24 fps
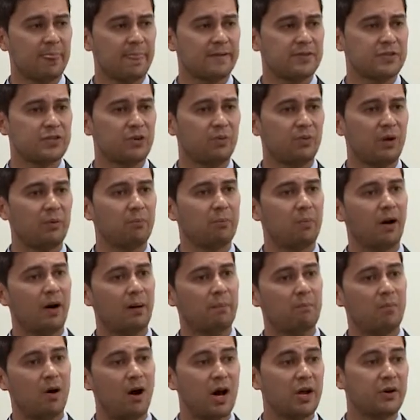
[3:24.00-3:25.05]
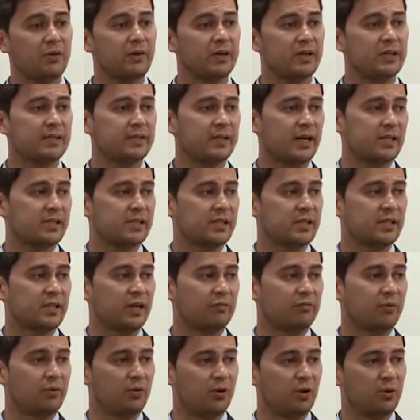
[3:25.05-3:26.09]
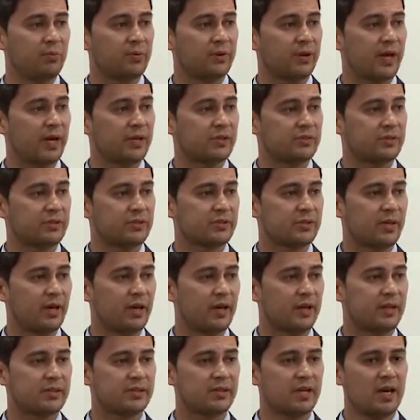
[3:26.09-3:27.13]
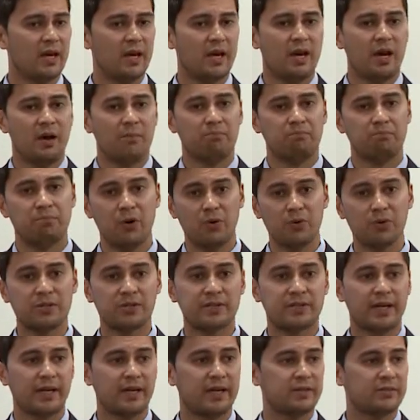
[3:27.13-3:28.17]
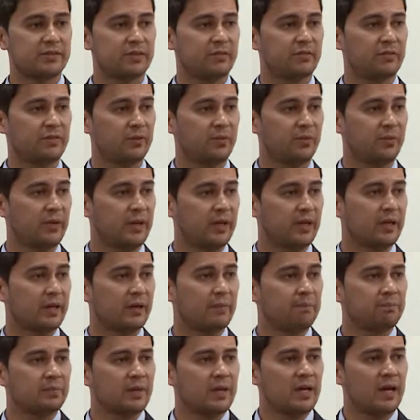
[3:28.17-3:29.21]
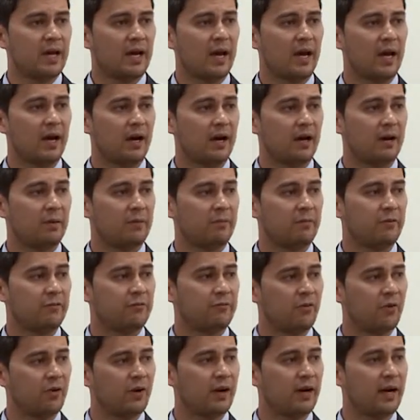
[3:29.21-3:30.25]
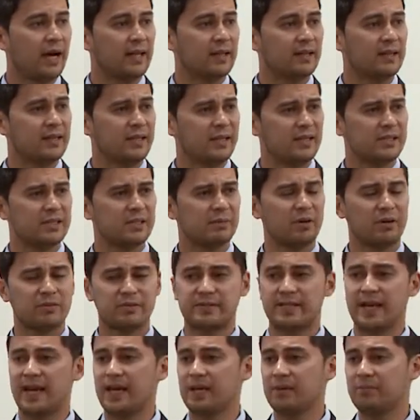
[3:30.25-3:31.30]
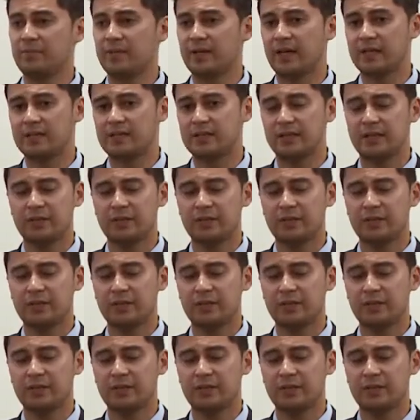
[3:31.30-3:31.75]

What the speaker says: So a moderate intensity of aerobic exercise most days of the week for at least about 10 minutes.